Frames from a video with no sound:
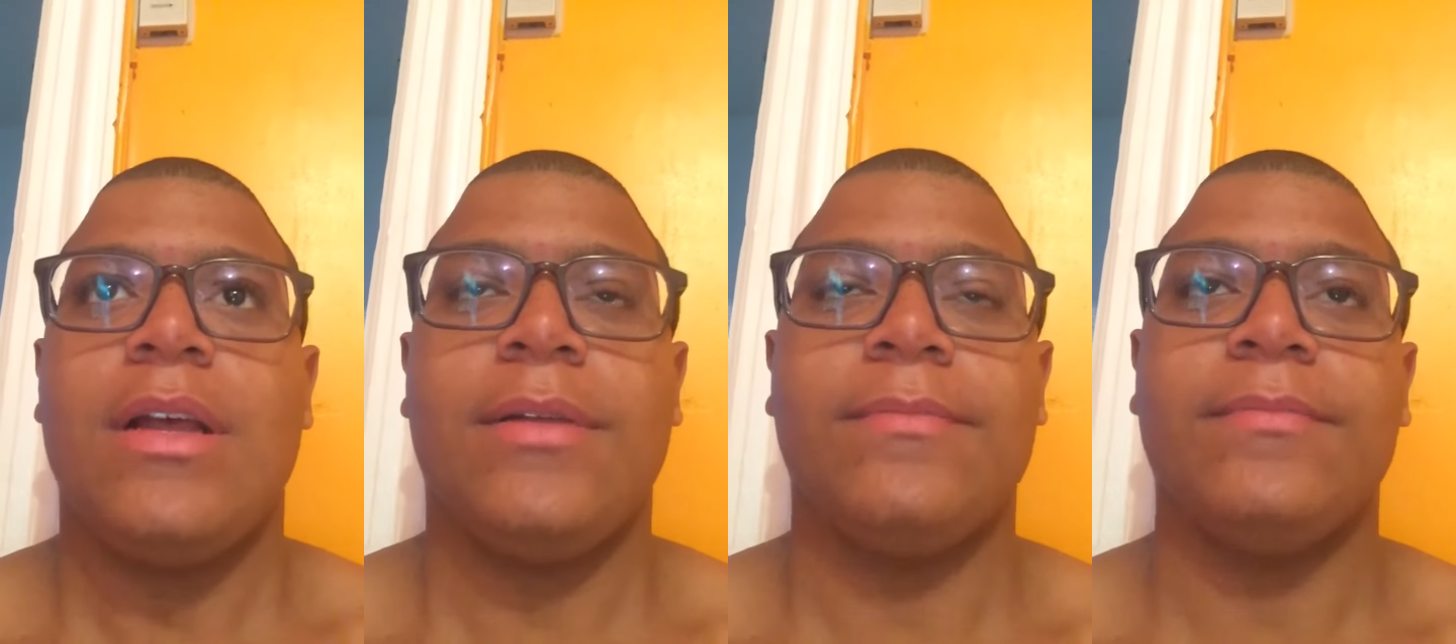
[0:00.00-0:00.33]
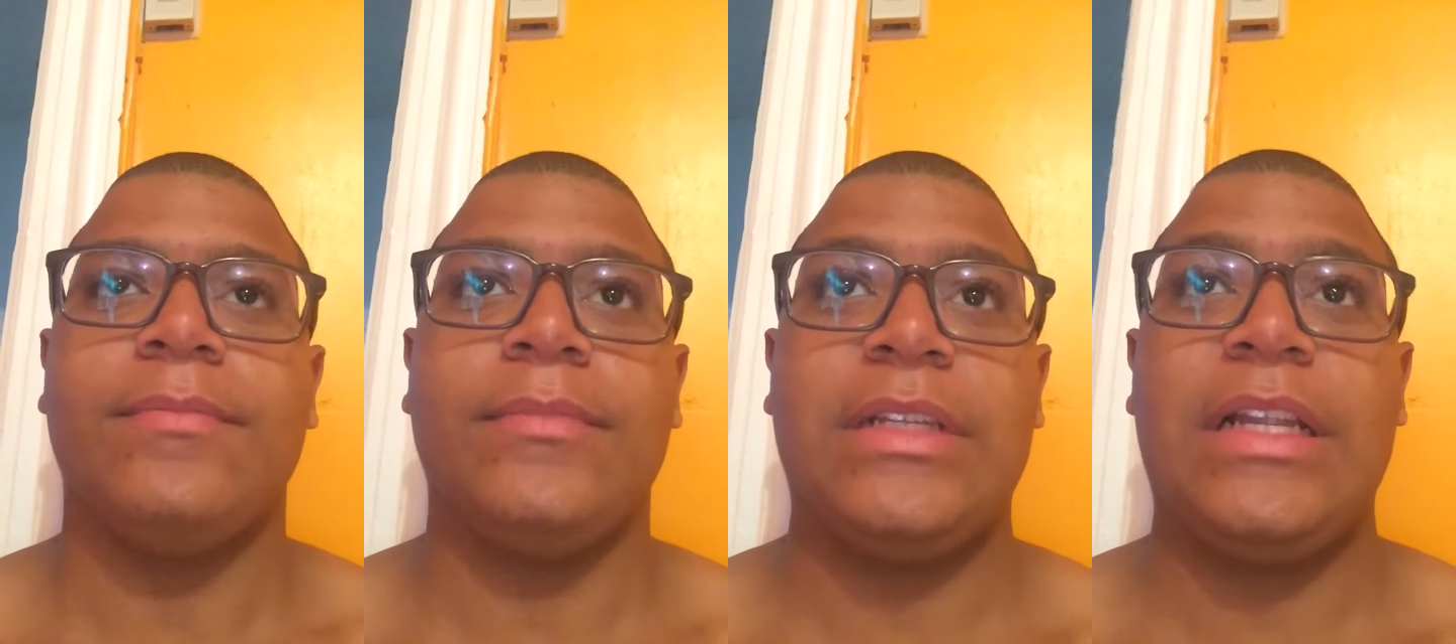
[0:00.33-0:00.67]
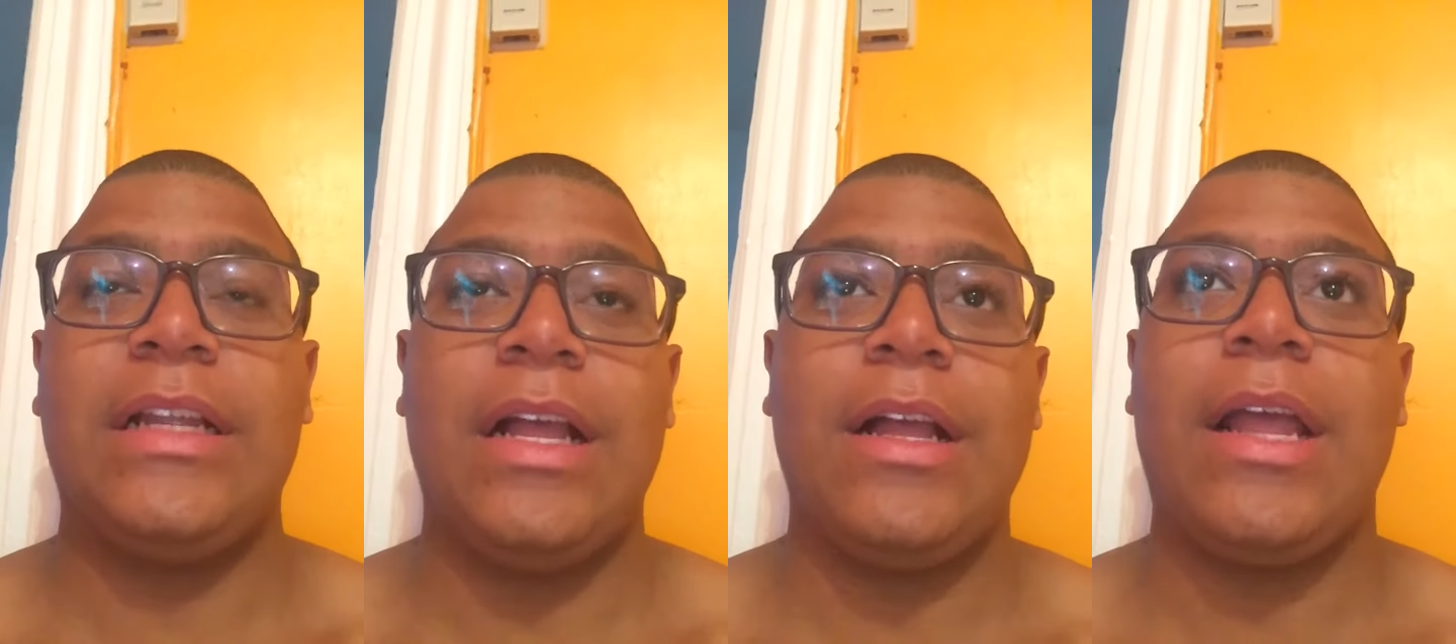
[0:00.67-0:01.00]

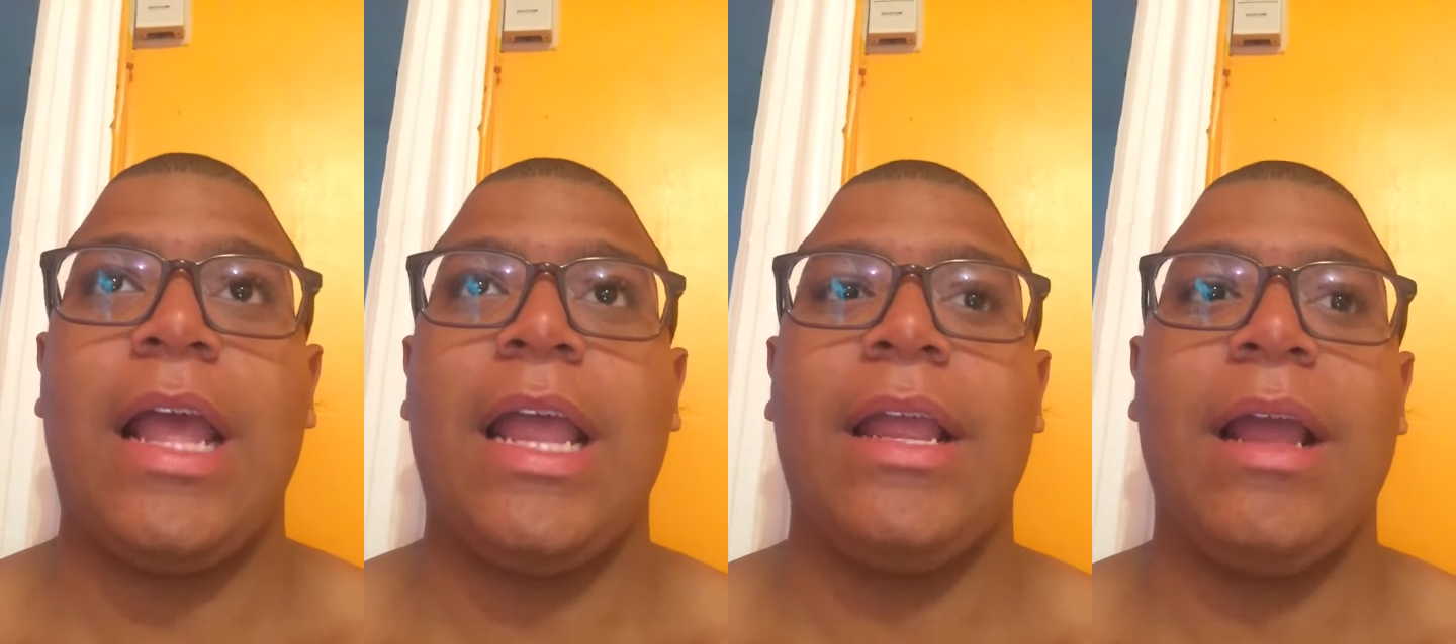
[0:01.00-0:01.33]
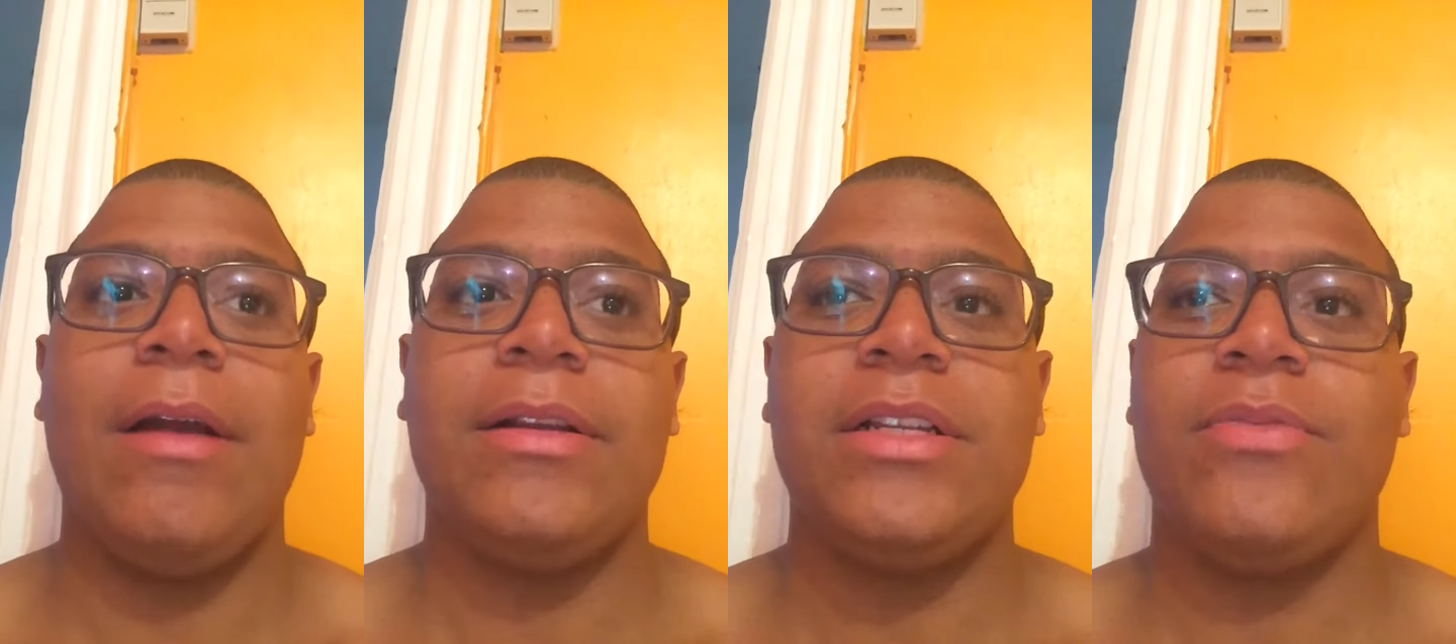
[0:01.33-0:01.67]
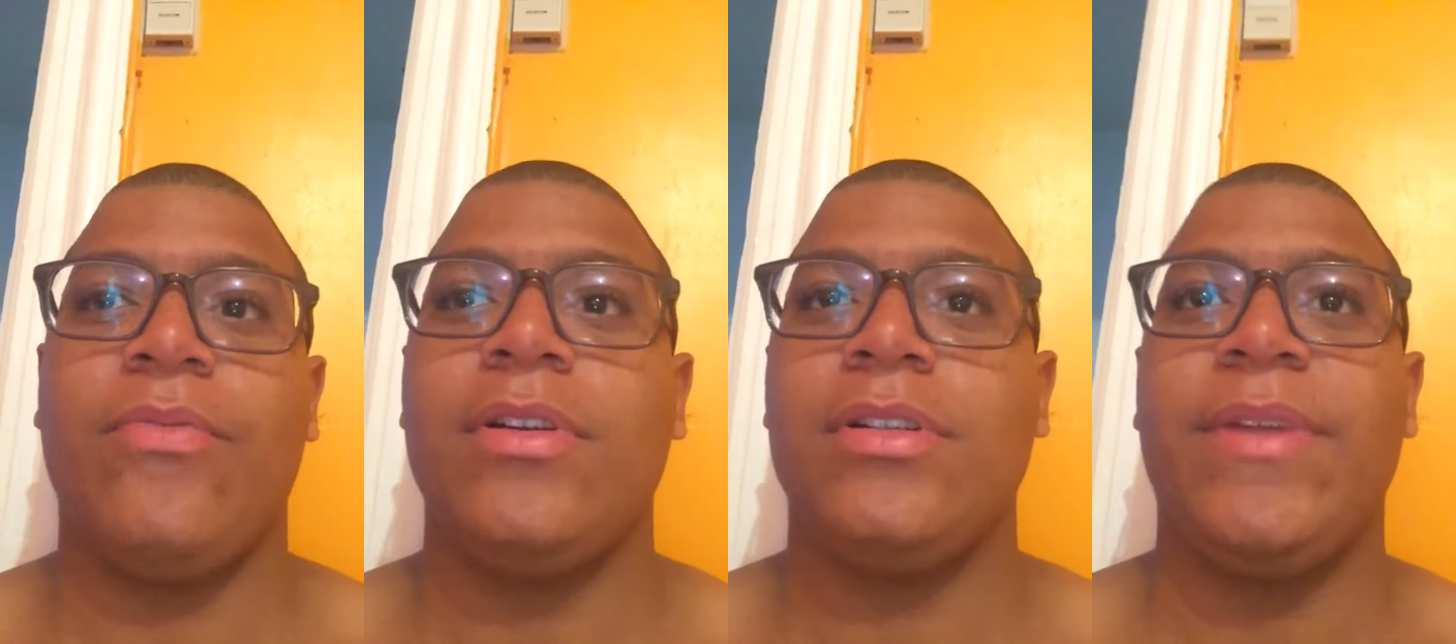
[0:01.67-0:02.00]
I just
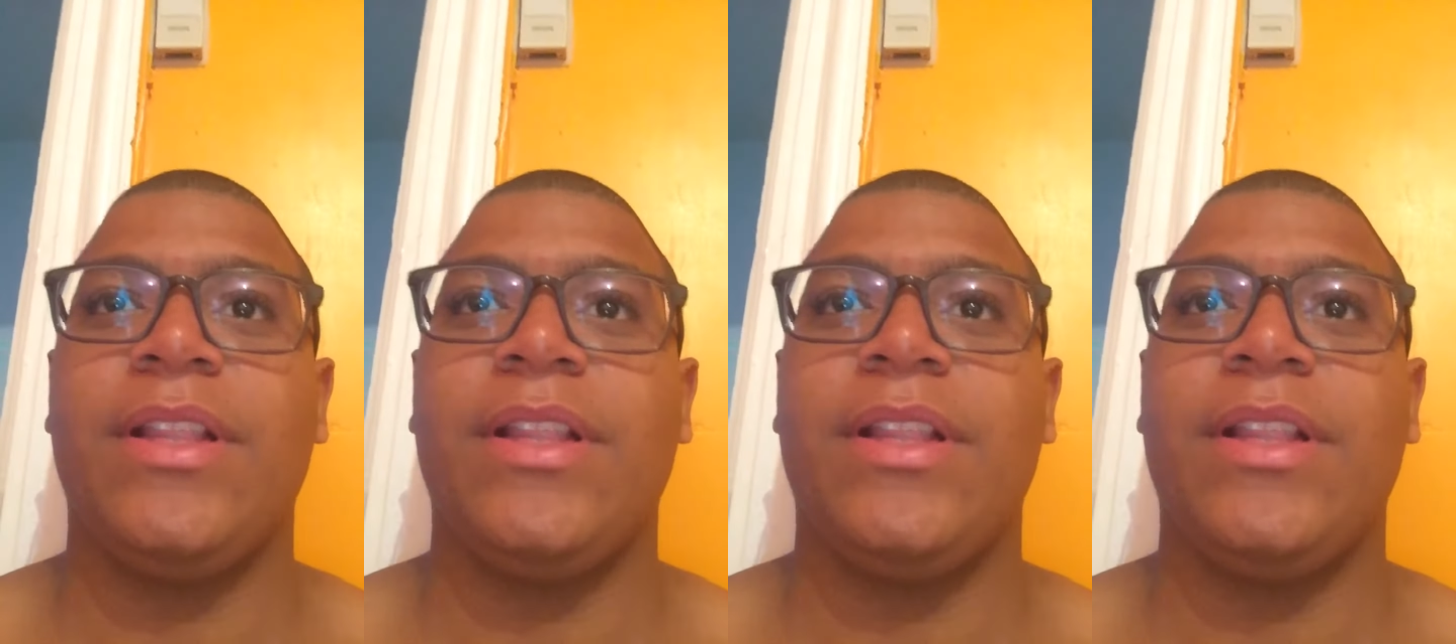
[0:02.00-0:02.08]
wanted to